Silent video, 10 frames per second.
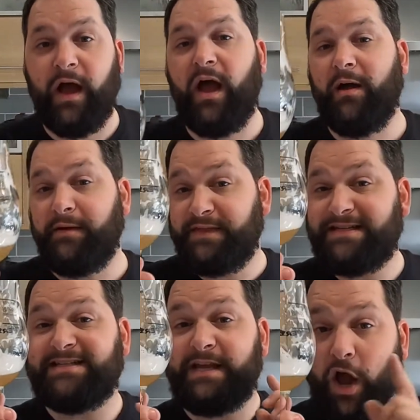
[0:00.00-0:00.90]
And
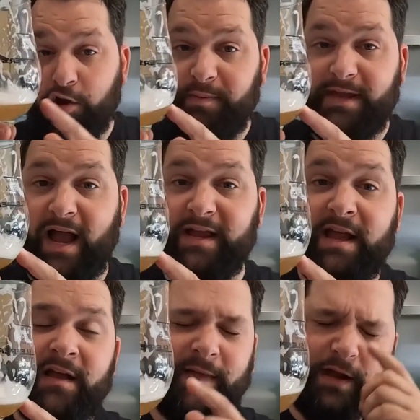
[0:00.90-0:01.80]
this is the
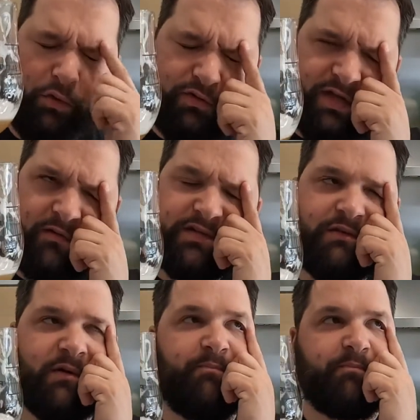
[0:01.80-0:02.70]
OPA. They also
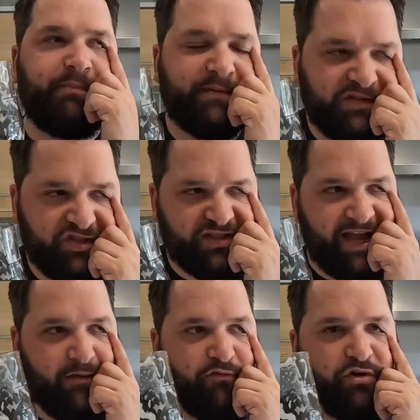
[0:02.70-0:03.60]
do a
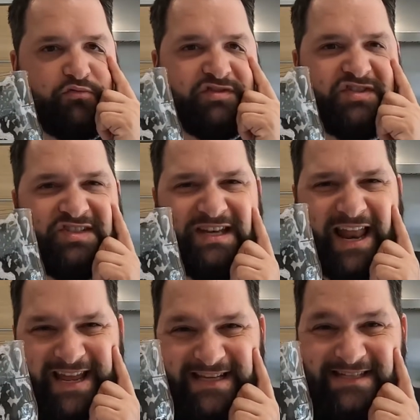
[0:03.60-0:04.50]
stout called
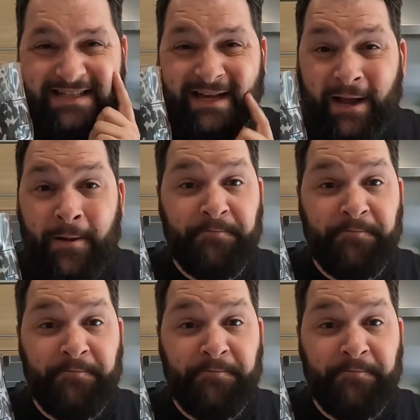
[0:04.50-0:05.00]
Slate.